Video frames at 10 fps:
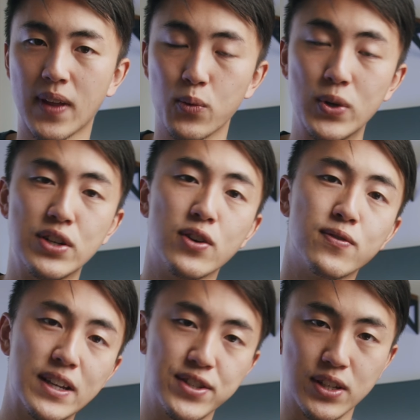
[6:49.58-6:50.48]
window
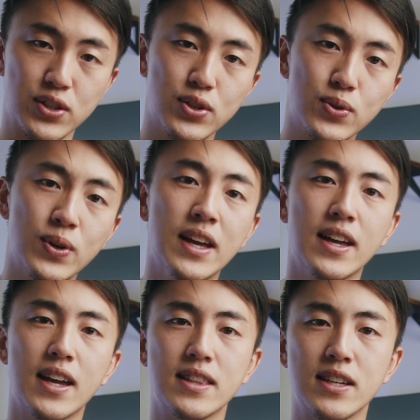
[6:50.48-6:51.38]
facing you
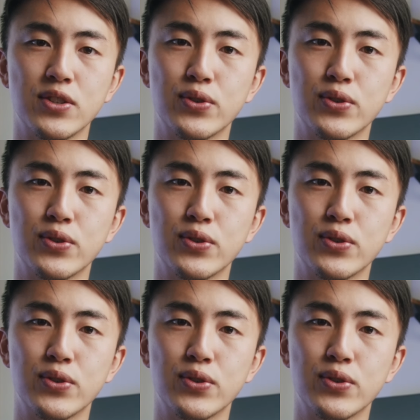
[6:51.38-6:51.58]
and then